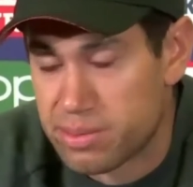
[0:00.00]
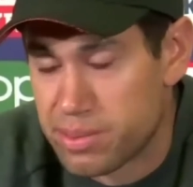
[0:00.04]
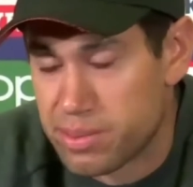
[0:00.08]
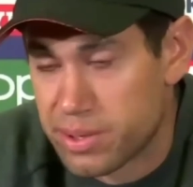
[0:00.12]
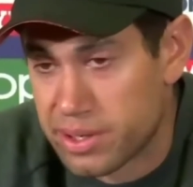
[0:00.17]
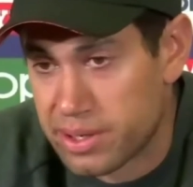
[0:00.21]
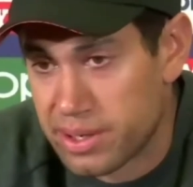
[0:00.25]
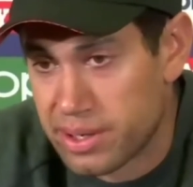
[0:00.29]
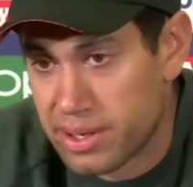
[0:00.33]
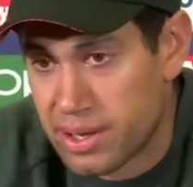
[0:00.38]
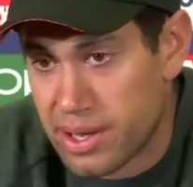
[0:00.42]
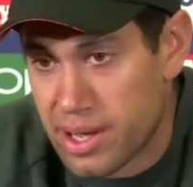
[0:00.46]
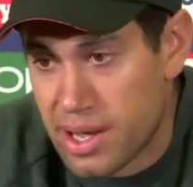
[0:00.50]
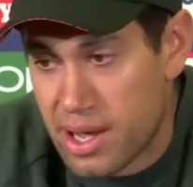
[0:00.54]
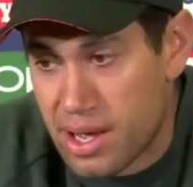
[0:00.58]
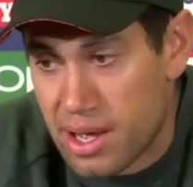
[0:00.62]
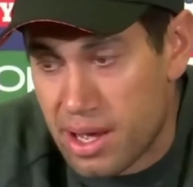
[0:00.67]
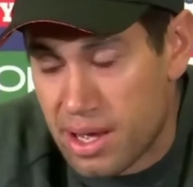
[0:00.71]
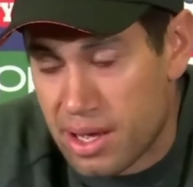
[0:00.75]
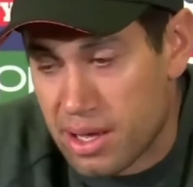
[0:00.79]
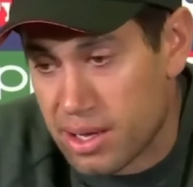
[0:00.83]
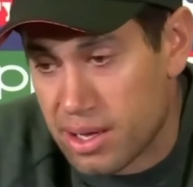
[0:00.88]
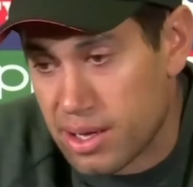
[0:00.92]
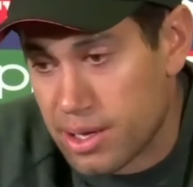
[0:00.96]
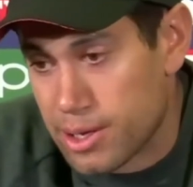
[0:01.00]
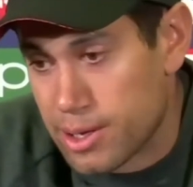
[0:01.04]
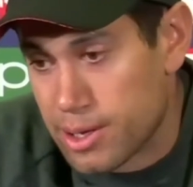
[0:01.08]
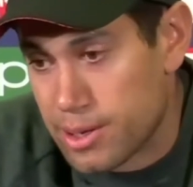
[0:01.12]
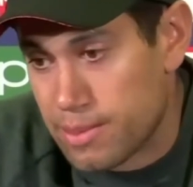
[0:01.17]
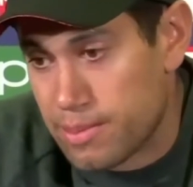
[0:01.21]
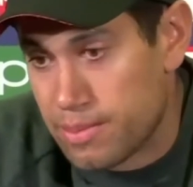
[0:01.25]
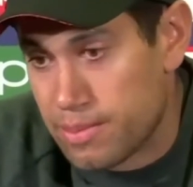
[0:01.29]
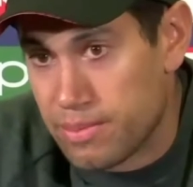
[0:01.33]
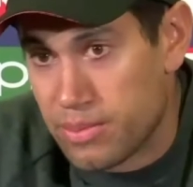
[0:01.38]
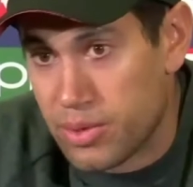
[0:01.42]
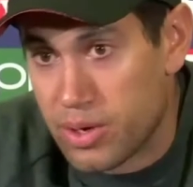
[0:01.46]
But
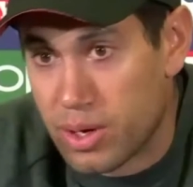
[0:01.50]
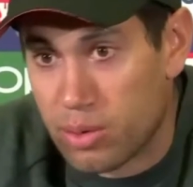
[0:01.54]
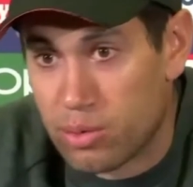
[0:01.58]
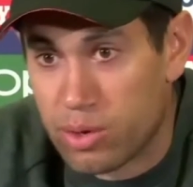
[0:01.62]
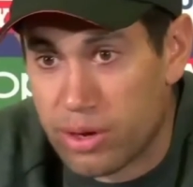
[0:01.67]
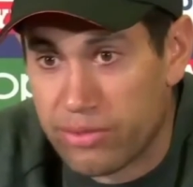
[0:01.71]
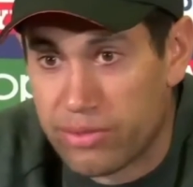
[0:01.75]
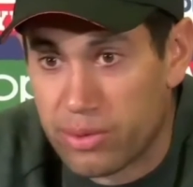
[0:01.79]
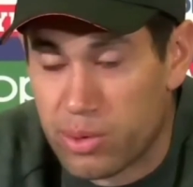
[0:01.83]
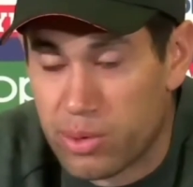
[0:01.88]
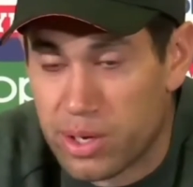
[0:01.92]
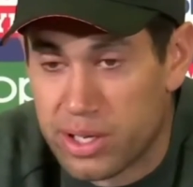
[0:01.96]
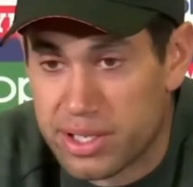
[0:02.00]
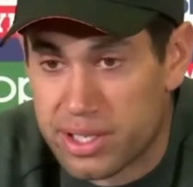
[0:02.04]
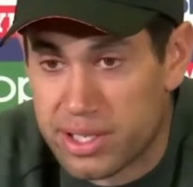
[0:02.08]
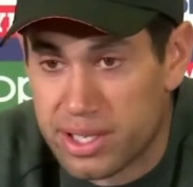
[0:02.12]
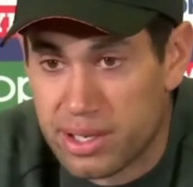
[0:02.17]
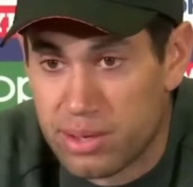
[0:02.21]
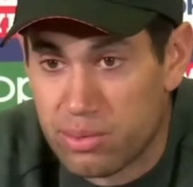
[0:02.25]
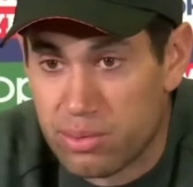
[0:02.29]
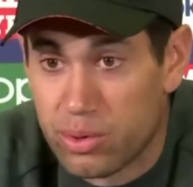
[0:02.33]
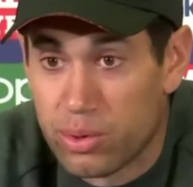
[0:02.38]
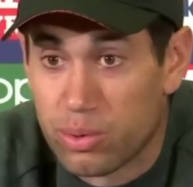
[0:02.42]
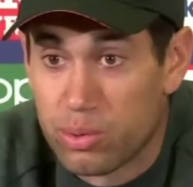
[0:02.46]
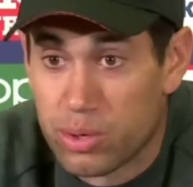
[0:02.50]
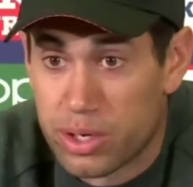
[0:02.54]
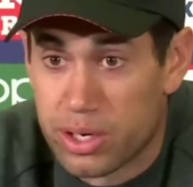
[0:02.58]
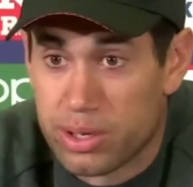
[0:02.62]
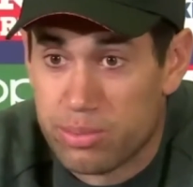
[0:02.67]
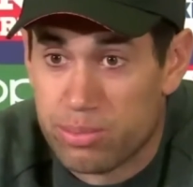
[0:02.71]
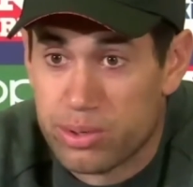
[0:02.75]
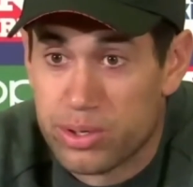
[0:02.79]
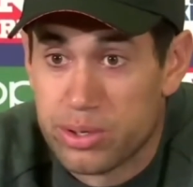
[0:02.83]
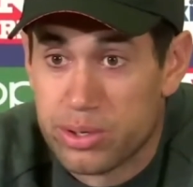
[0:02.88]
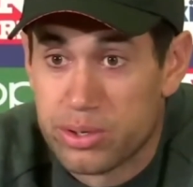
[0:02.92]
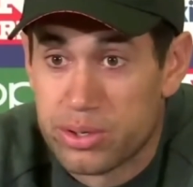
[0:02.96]
we'll have to wait and see what the
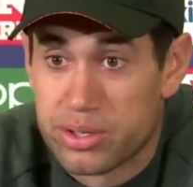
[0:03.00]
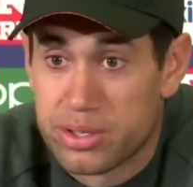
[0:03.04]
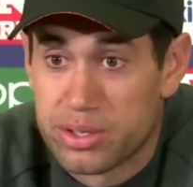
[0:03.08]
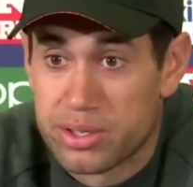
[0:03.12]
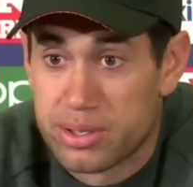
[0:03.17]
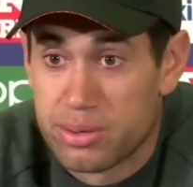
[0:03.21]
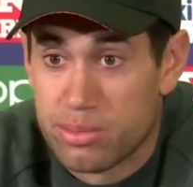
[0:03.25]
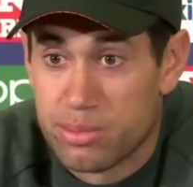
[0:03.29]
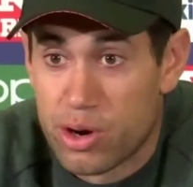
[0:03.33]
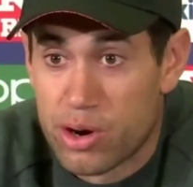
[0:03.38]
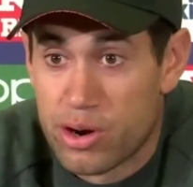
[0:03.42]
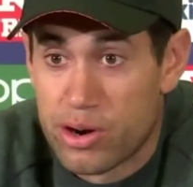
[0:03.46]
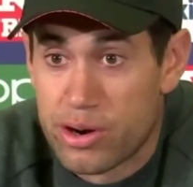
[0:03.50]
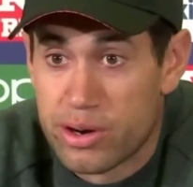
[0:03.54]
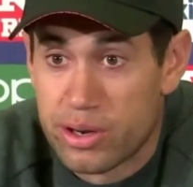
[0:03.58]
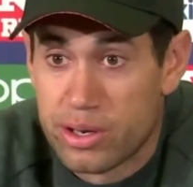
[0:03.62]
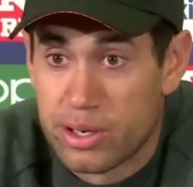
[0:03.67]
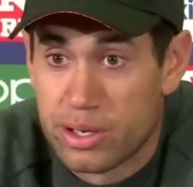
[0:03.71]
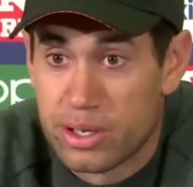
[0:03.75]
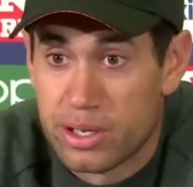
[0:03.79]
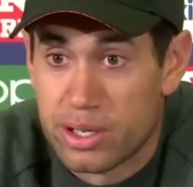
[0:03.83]
wicket produces tomorrow.